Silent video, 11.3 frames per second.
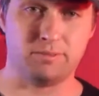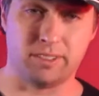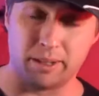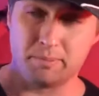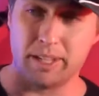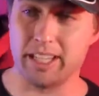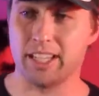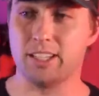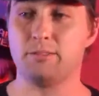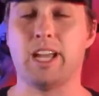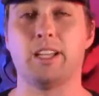like
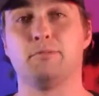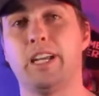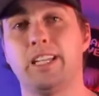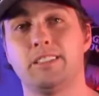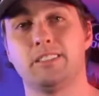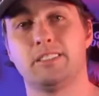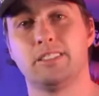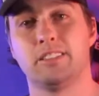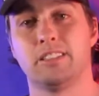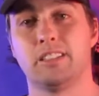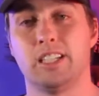making you gain weight.
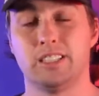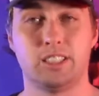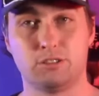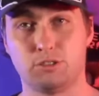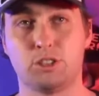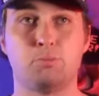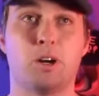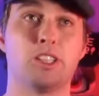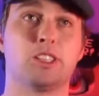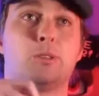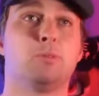It's as
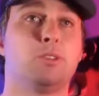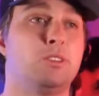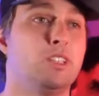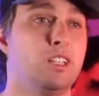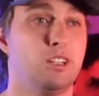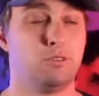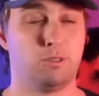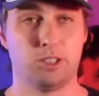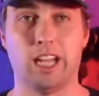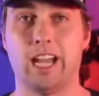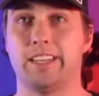responsible
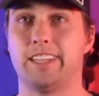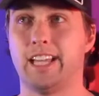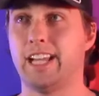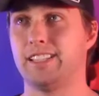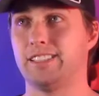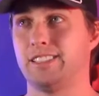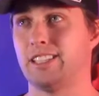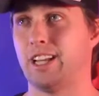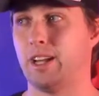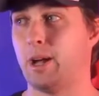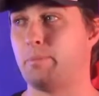for death as
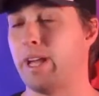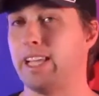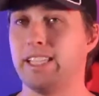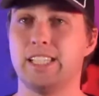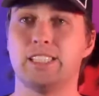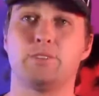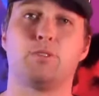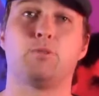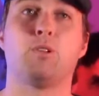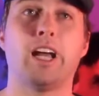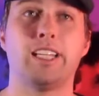a pen is
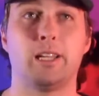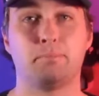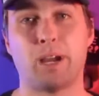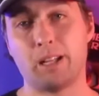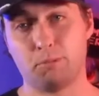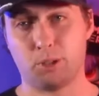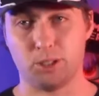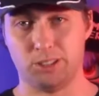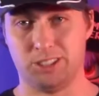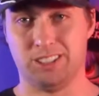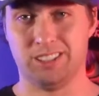for writing bad
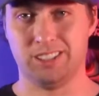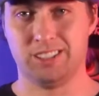words.